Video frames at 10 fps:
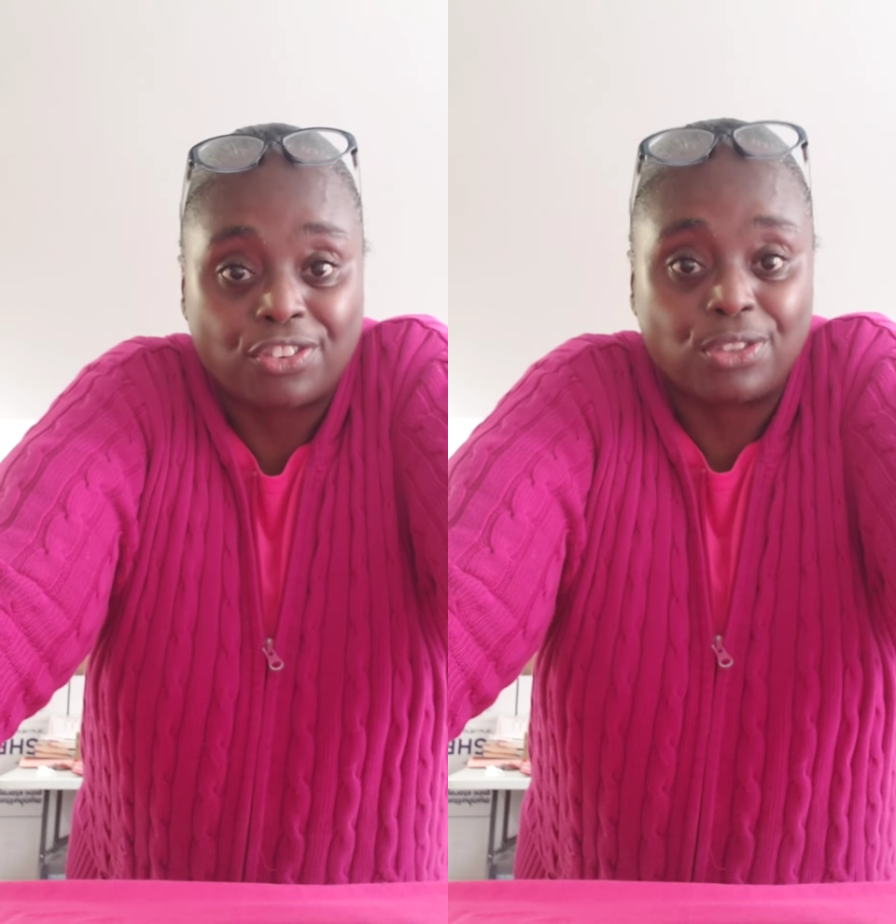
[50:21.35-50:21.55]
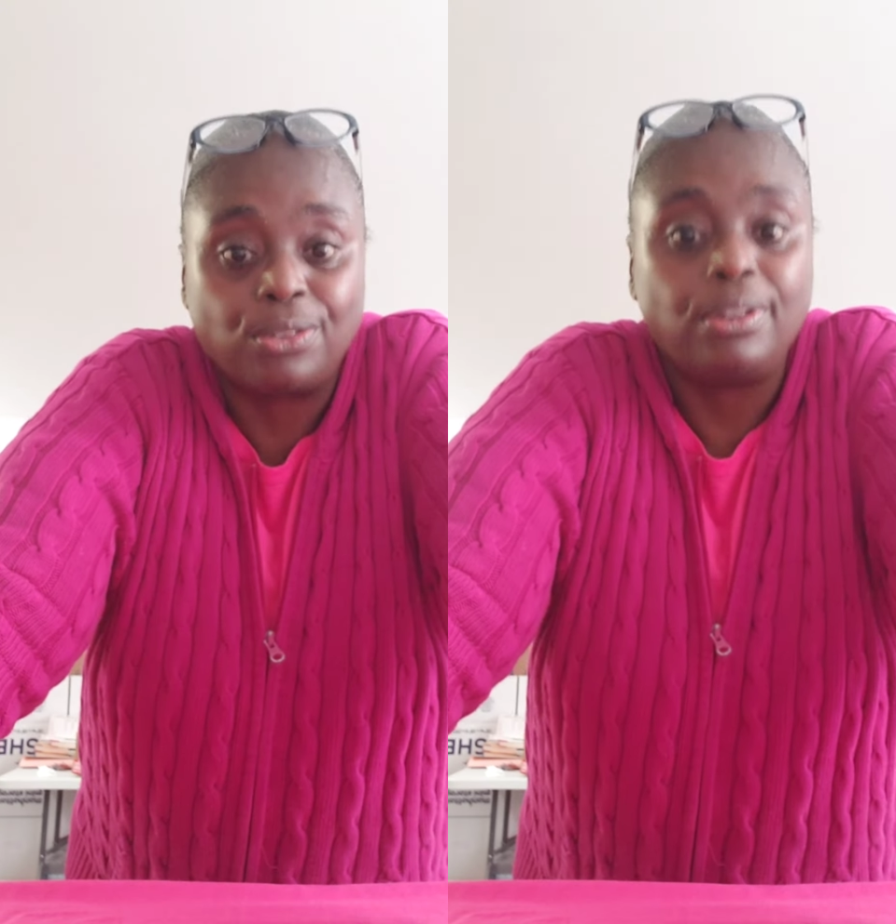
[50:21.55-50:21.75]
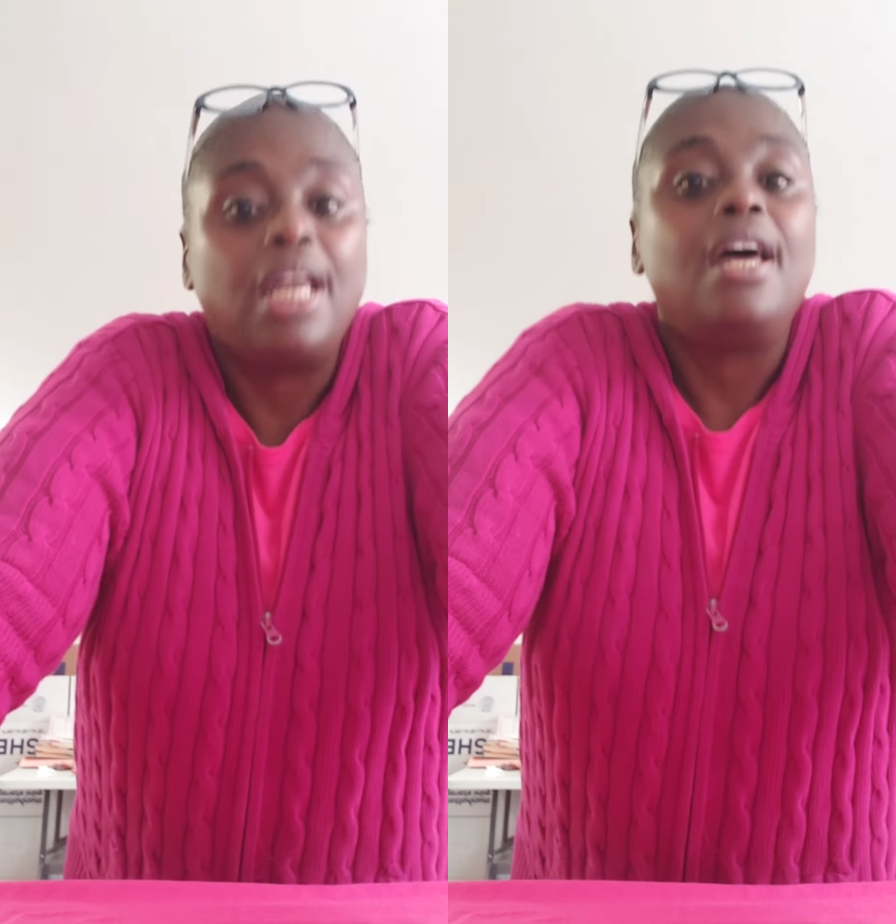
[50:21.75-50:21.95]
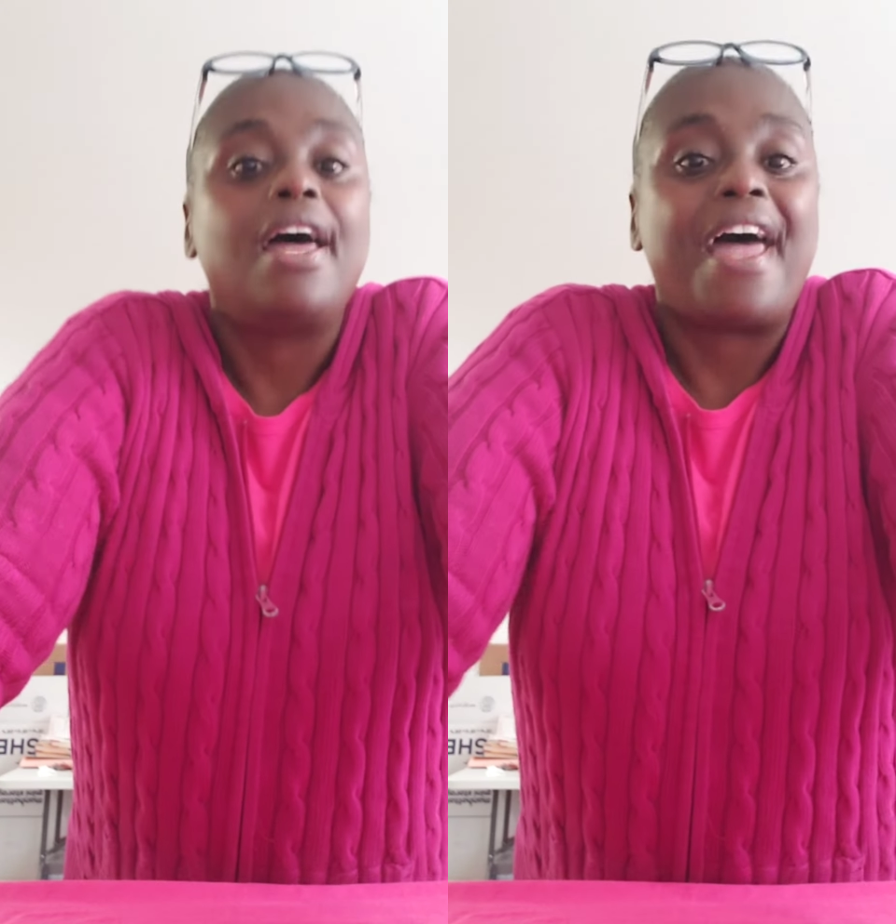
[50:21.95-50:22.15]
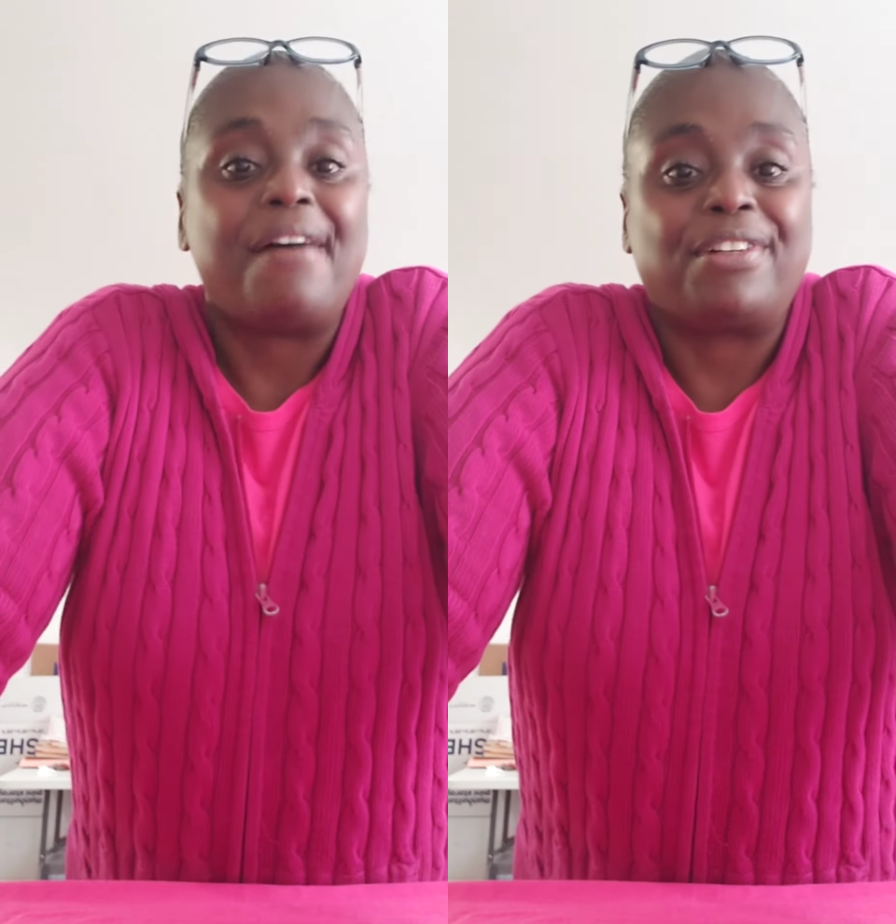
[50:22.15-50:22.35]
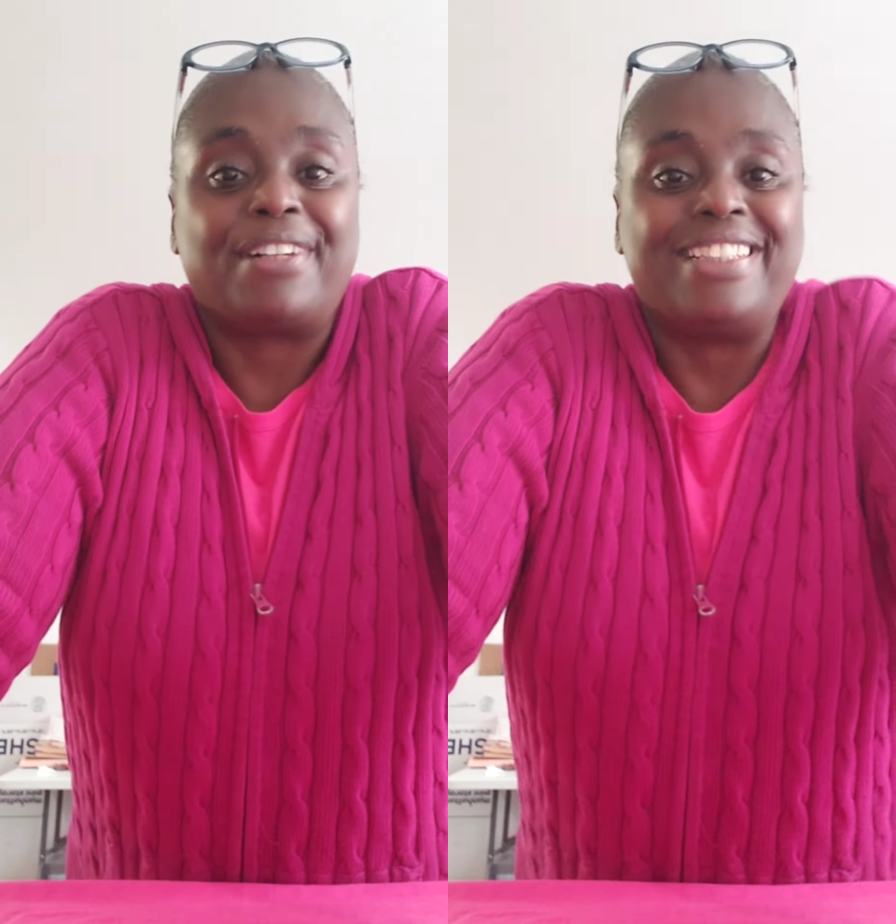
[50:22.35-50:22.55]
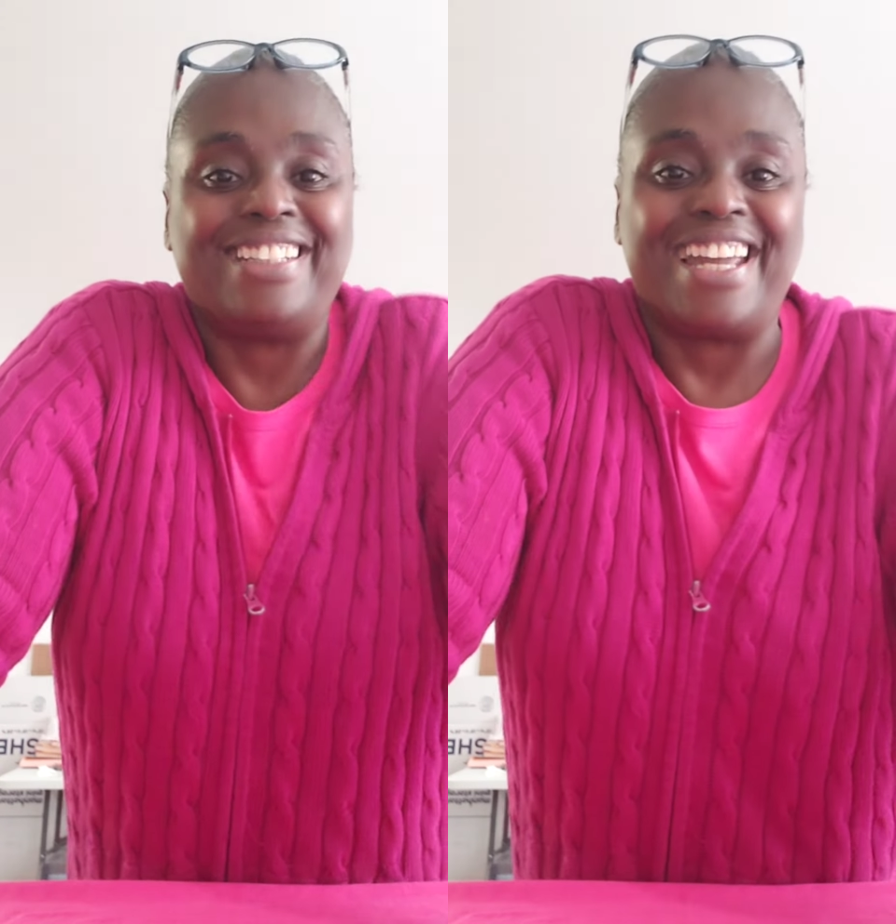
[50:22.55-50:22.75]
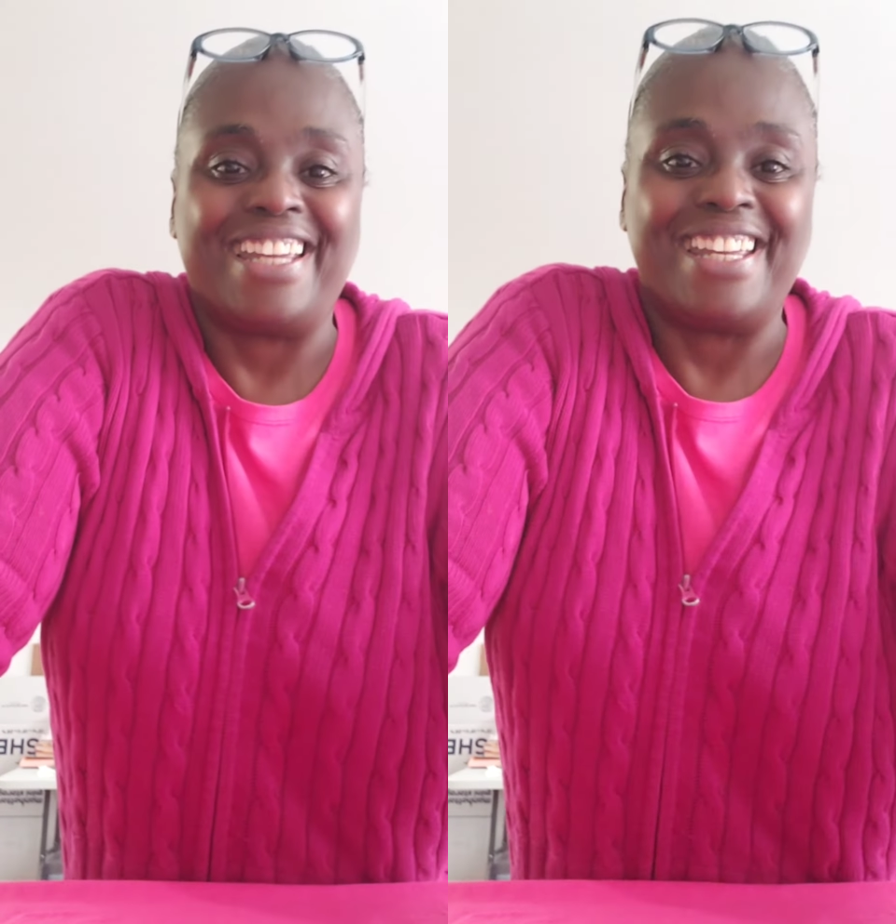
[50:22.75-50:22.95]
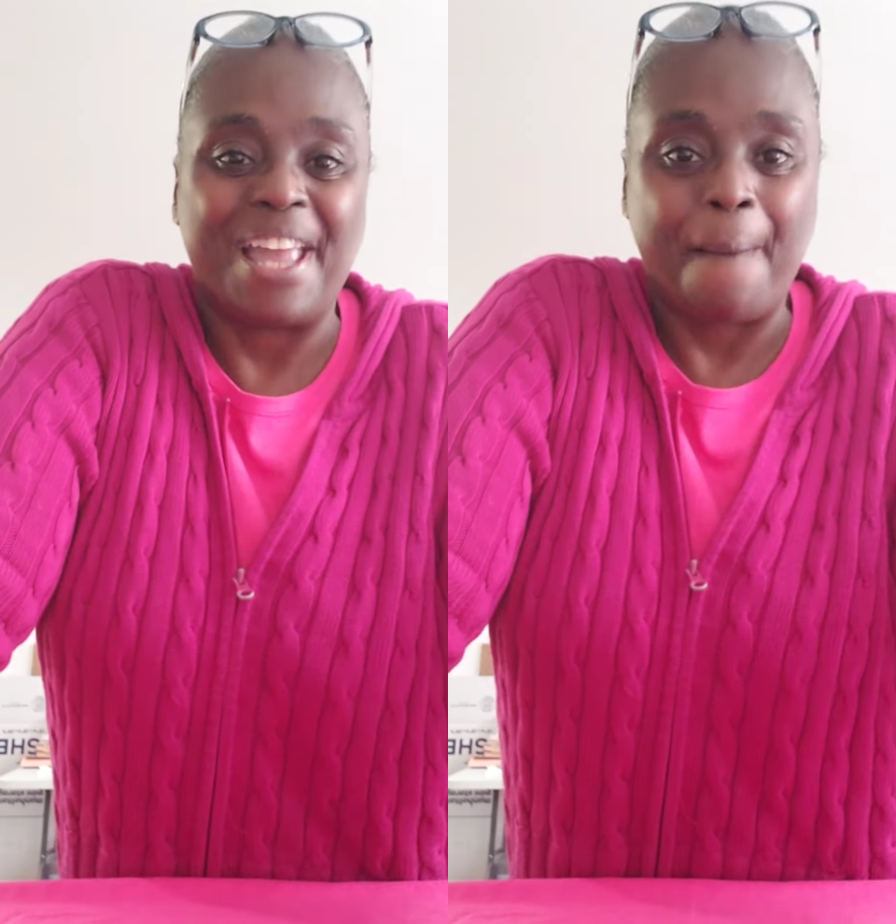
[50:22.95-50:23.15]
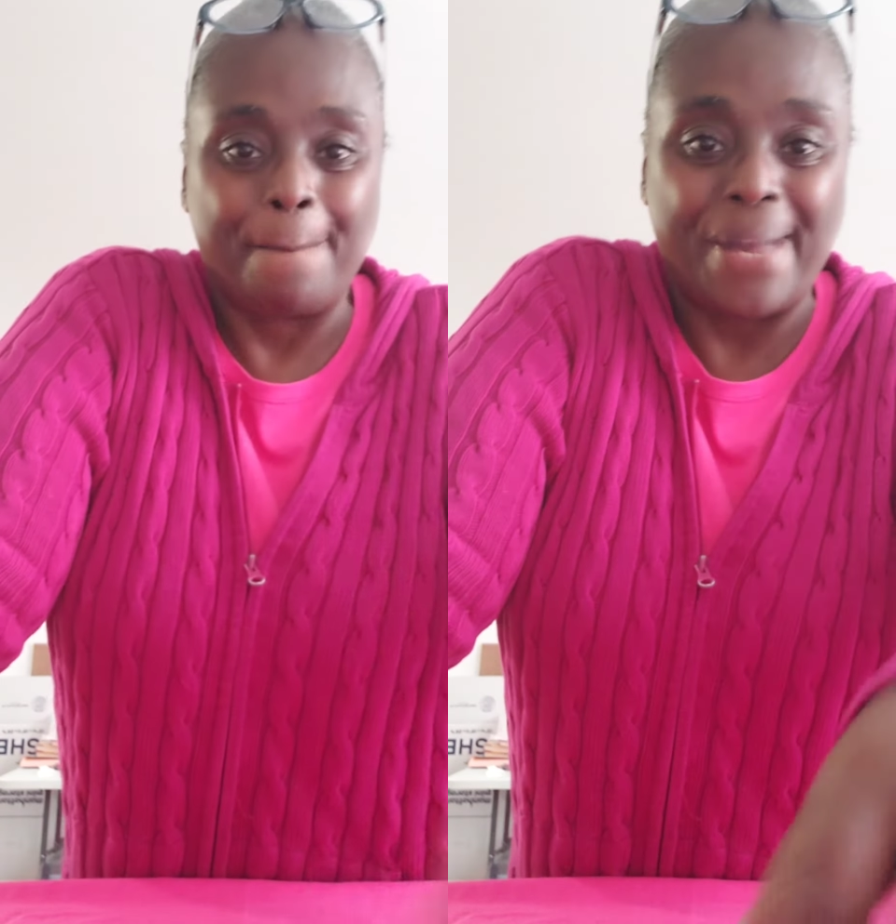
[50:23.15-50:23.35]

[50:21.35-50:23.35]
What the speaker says: Have a great day. Bye.